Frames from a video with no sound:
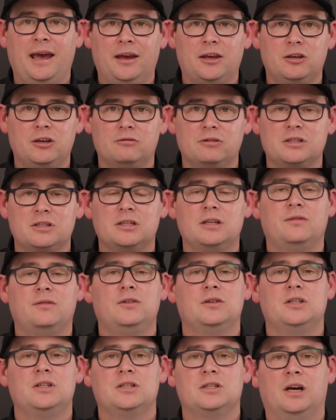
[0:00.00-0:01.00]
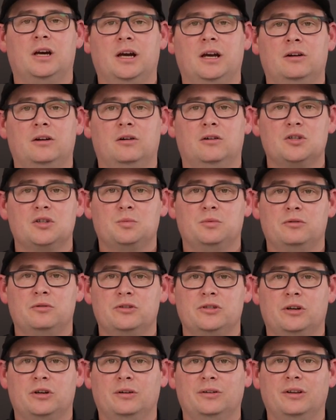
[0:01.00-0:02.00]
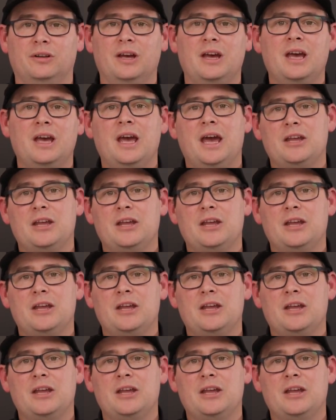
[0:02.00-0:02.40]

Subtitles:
accuracy of your desired cost per result